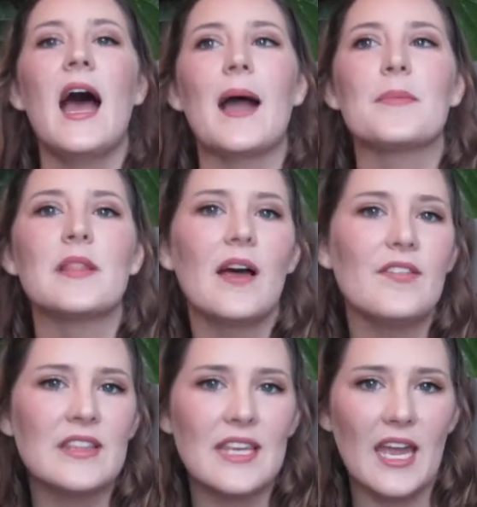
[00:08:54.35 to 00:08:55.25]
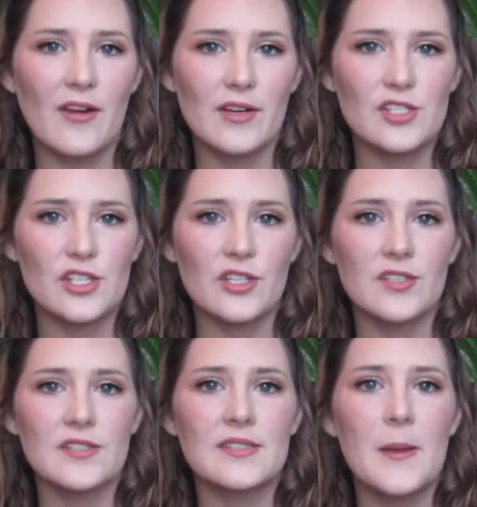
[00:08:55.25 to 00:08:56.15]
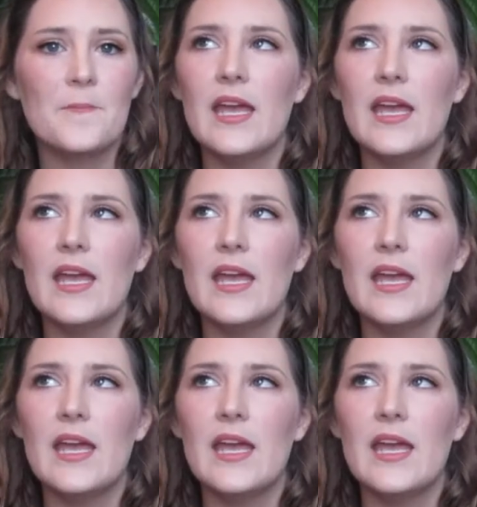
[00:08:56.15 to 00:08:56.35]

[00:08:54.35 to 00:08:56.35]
I'm loving the characters.